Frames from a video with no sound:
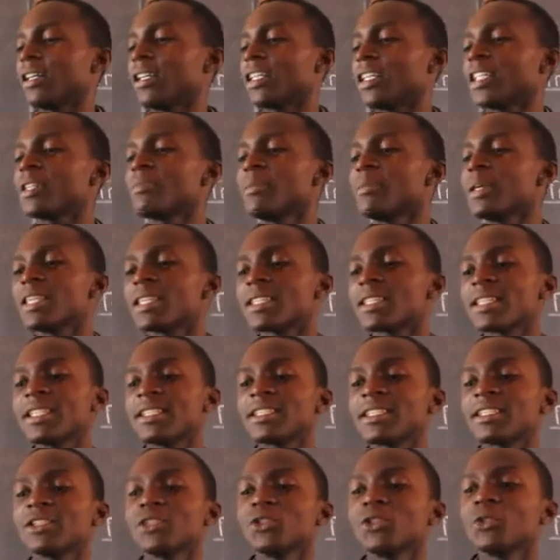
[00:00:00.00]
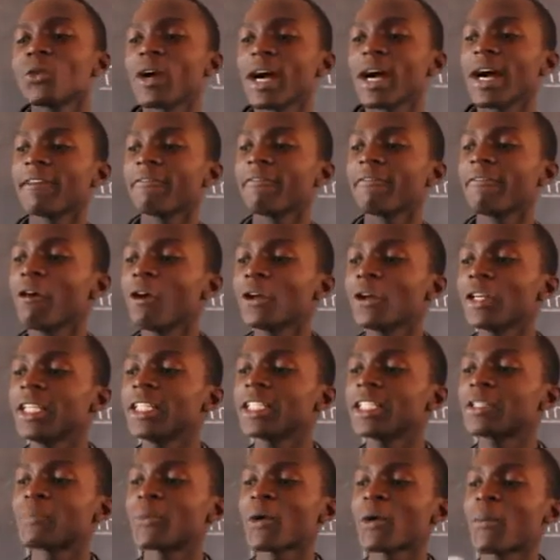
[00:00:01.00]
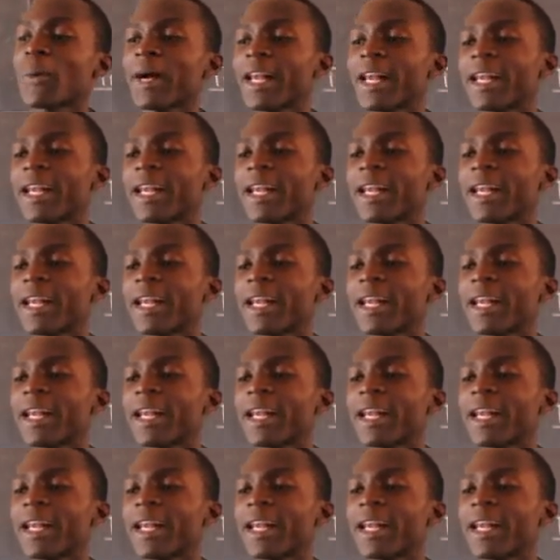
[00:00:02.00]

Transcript: It means you can fold it properly